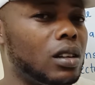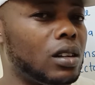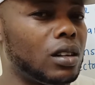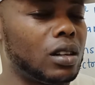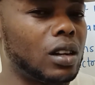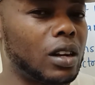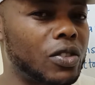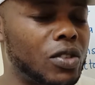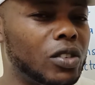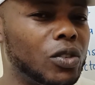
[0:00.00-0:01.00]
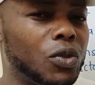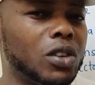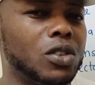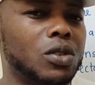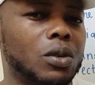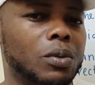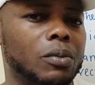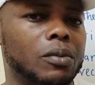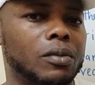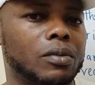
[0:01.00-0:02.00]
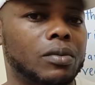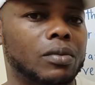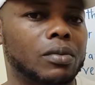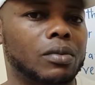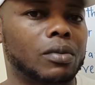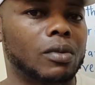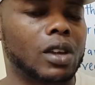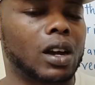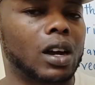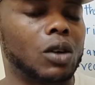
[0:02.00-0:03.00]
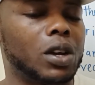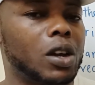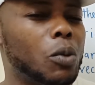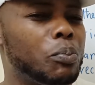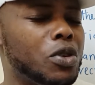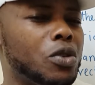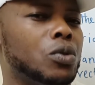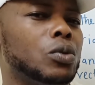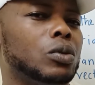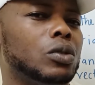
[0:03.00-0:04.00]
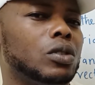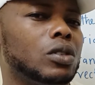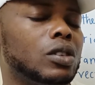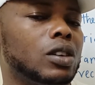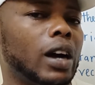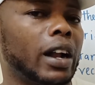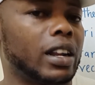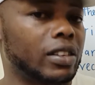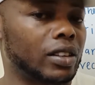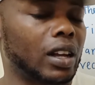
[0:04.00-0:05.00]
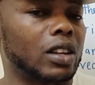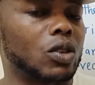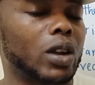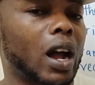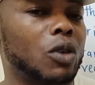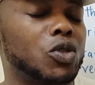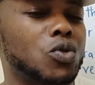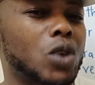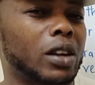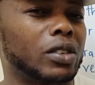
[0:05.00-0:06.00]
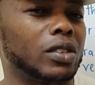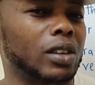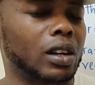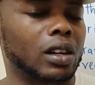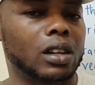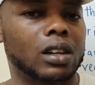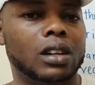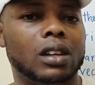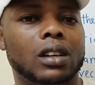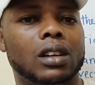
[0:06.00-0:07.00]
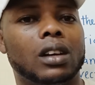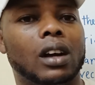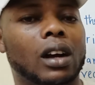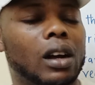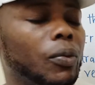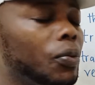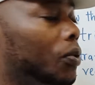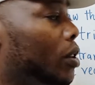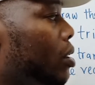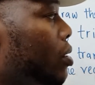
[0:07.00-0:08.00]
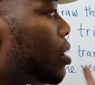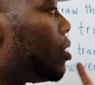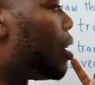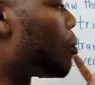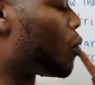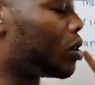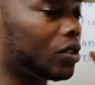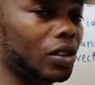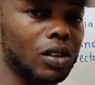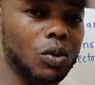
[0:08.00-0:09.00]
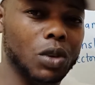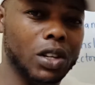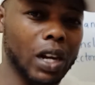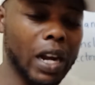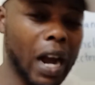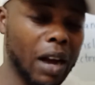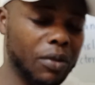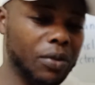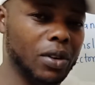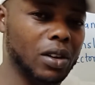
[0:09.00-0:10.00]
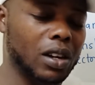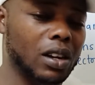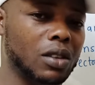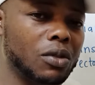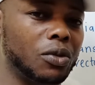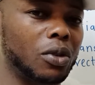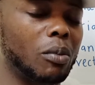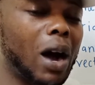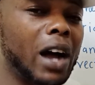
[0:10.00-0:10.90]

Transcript: In this video, I'll help you understand on how to answer the exam question which I have from